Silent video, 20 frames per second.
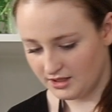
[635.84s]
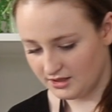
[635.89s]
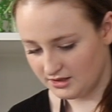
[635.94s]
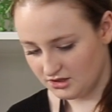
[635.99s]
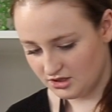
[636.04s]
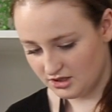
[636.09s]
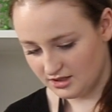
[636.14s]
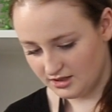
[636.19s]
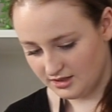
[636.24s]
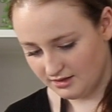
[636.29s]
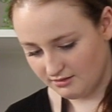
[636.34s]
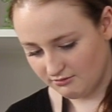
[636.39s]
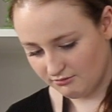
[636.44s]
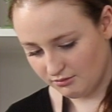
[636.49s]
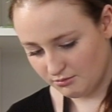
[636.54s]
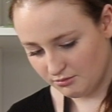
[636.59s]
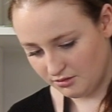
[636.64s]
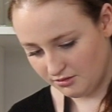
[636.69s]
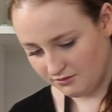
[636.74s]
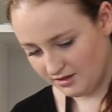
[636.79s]
edge and
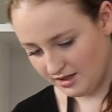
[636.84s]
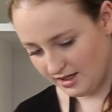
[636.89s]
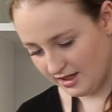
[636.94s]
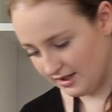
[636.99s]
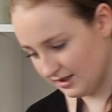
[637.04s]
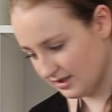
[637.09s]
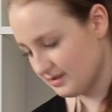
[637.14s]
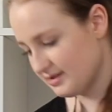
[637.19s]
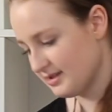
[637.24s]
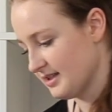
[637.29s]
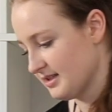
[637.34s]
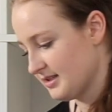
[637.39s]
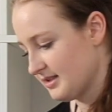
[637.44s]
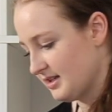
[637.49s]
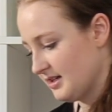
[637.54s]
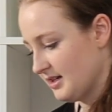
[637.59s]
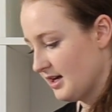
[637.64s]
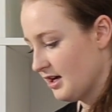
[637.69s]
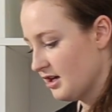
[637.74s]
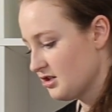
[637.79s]
remove that excess
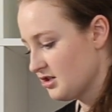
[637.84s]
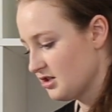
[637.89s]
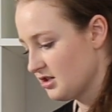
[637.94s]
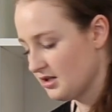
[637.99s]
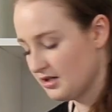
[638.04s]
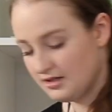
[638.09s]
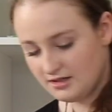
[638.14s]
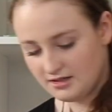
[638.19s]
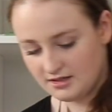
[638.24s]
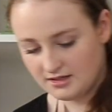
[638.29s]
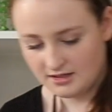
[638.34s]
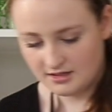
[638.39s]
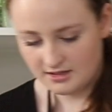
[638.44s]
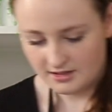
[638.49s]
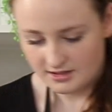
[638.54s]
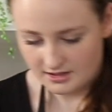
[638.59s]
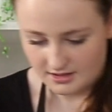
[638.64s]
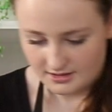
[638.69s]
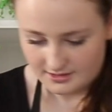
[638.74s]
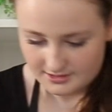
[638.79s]
ganache.
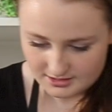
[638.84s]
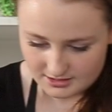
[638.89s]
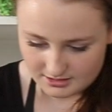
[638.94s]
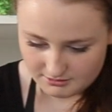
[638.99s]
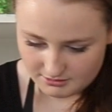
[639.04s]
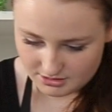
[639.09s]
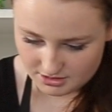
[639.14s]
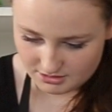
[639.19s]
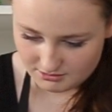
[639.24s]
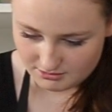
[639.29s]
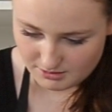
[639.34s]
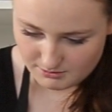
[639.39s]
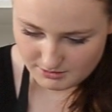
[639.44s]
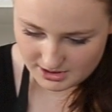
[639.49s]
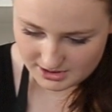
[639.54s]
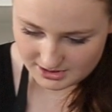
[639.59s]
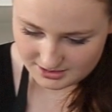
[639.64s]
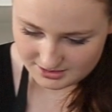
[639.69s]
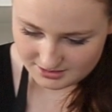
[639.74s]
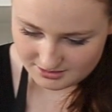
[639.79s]
So we just want to
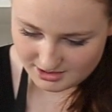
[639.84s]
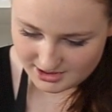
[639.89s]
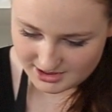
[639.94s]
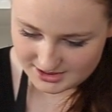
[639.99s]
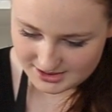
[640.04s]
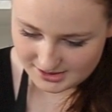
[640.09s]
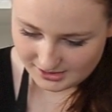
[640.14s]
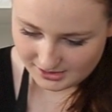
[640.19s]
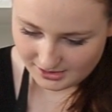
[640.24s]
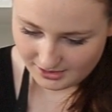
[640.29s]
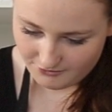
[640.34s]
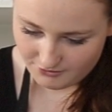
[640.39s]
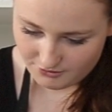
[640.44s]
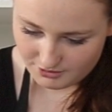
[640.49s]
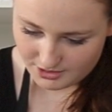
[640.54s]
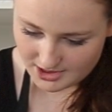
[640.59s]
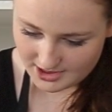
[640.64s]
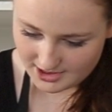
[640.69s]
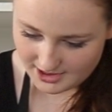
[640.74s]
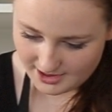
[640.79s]
make this nice and level
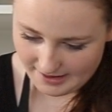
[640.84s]
with the